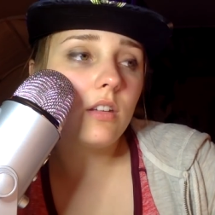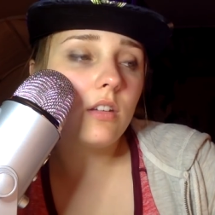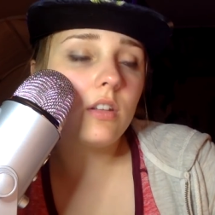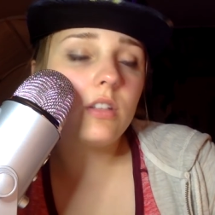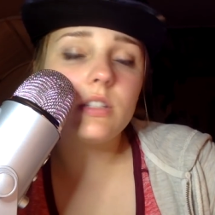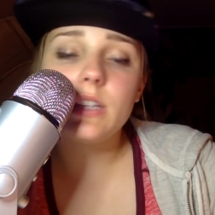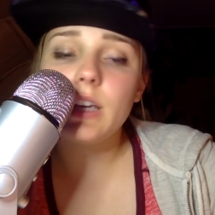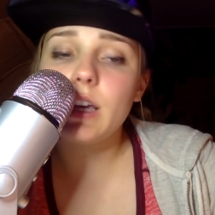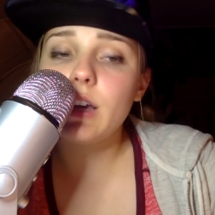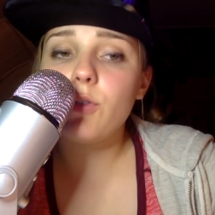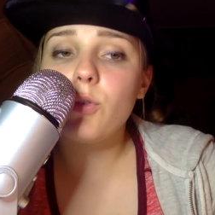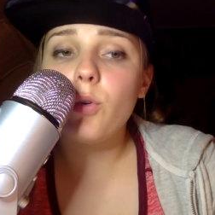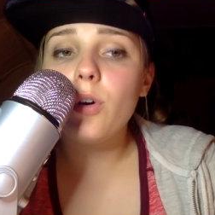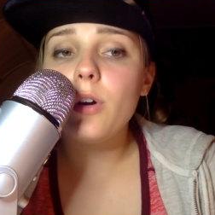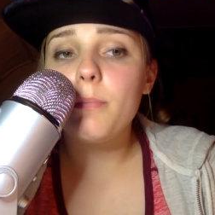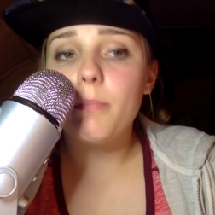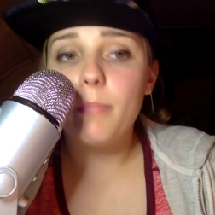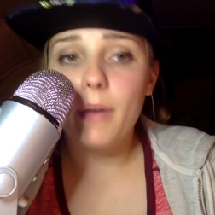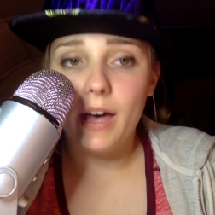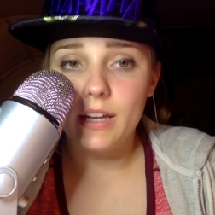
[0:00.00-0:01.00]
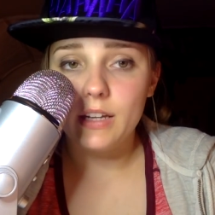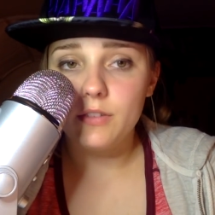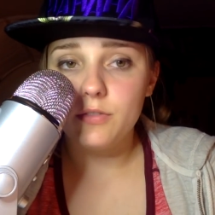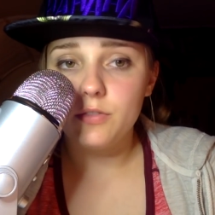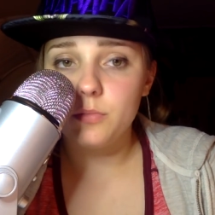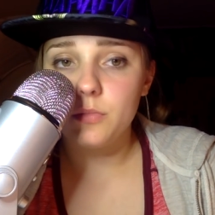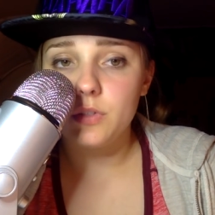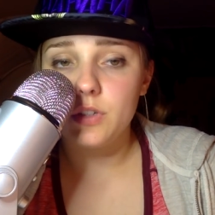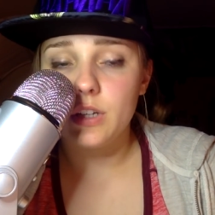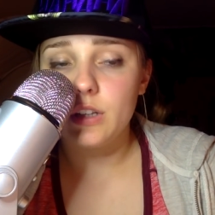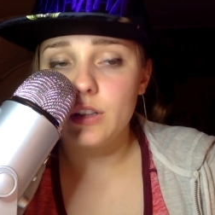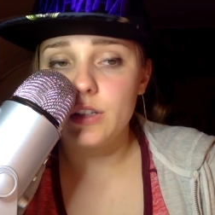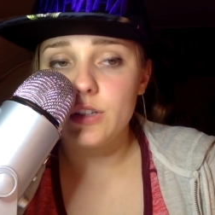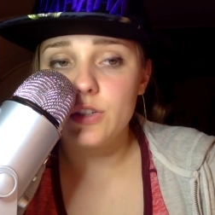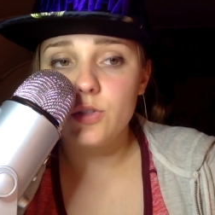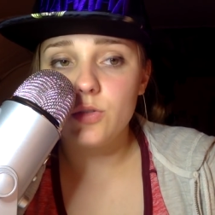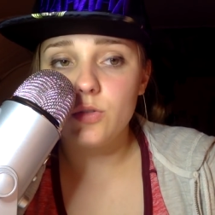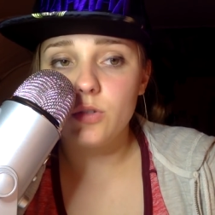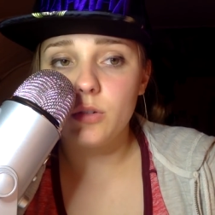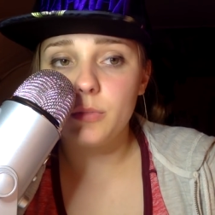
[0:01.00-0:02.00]
Uh, take Roy Batty from the Daily
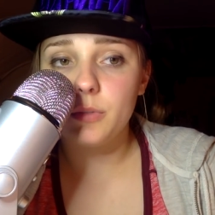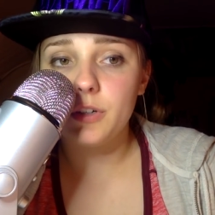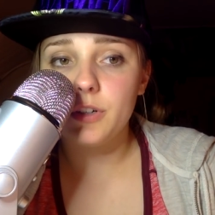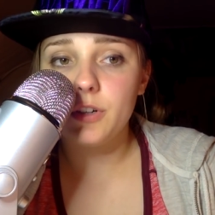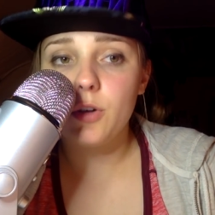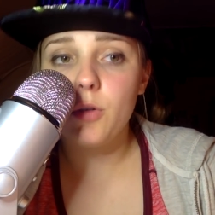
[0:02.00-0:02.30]
Stormer.